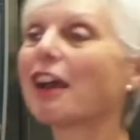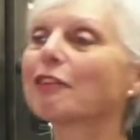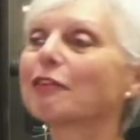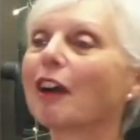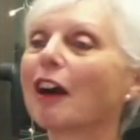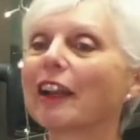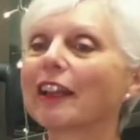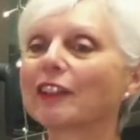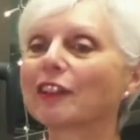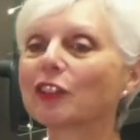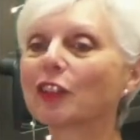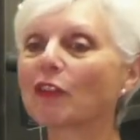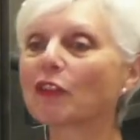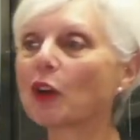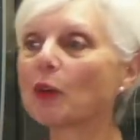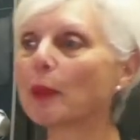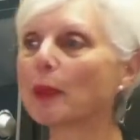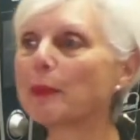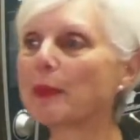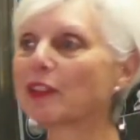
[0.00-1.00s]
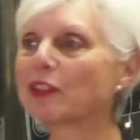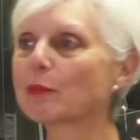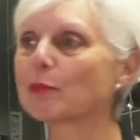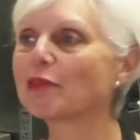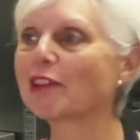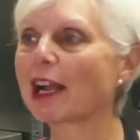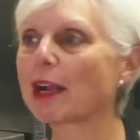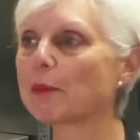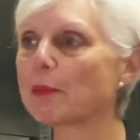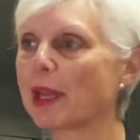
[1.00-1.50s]
Right, so I've got my piece of
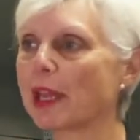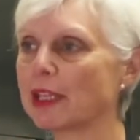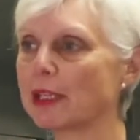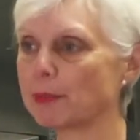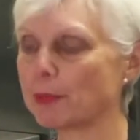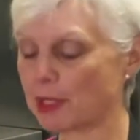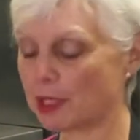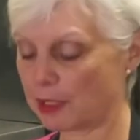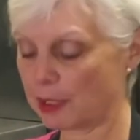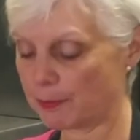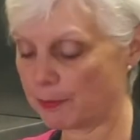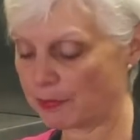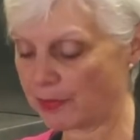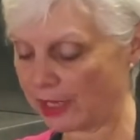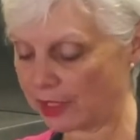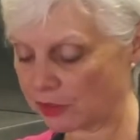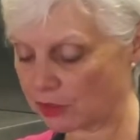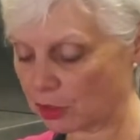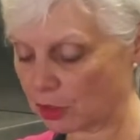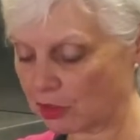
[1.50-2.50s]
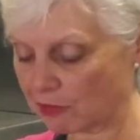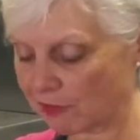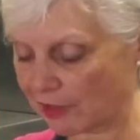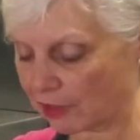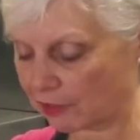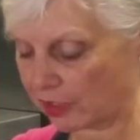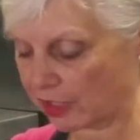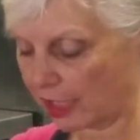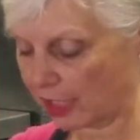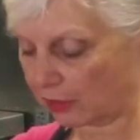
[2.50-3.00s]
brown paper, that's going
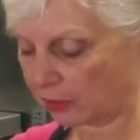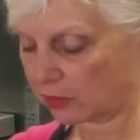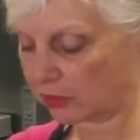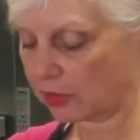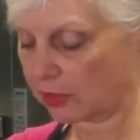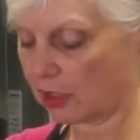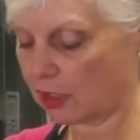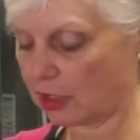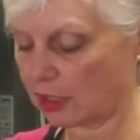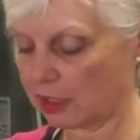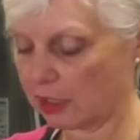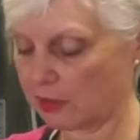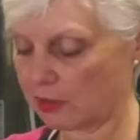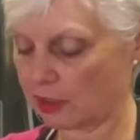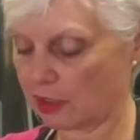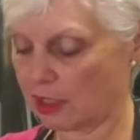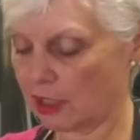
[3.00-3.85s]
around the outside.